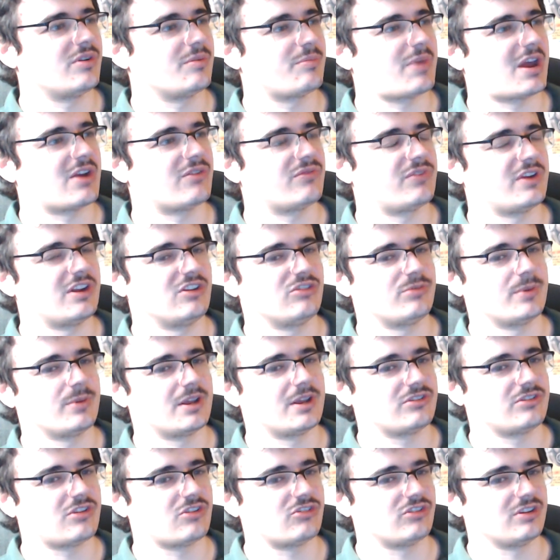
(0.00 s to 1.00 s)
bad things, but
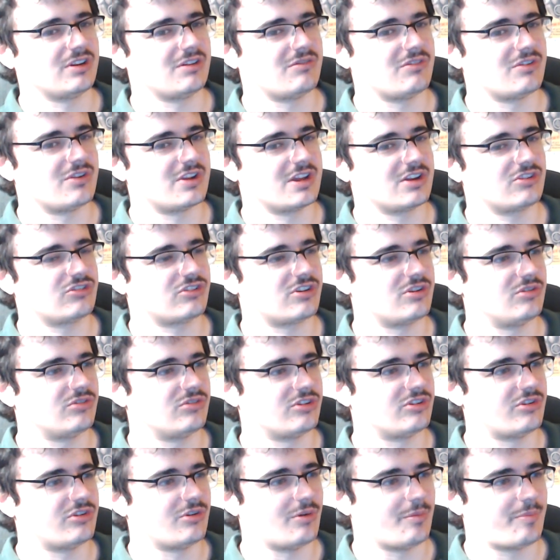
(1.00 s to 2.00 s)
that doesn't give you the excuse
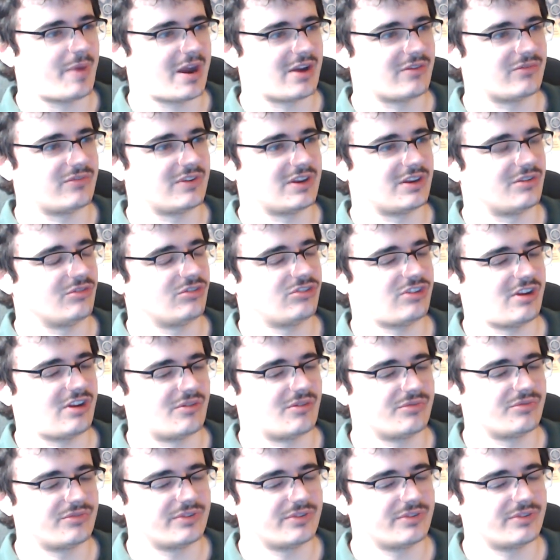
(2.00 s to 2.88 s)
to do a bad thing yourself.